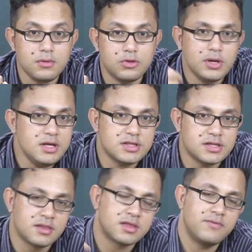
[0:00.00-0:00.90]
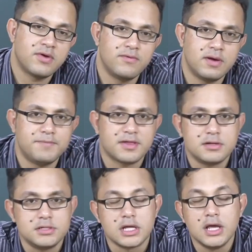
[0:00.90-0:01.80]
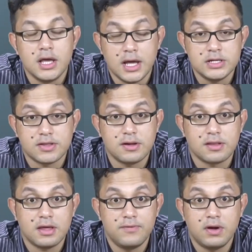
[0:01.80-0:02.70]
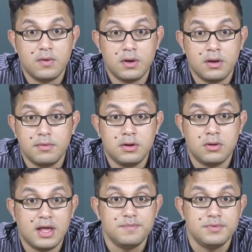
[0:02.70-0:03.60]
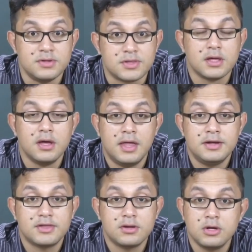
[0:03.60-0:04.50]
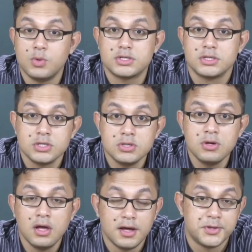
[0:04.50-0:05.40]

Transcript: So he just sits there very, very puzzled. He just sits there very, very you know, helpless and doesn't know what to do.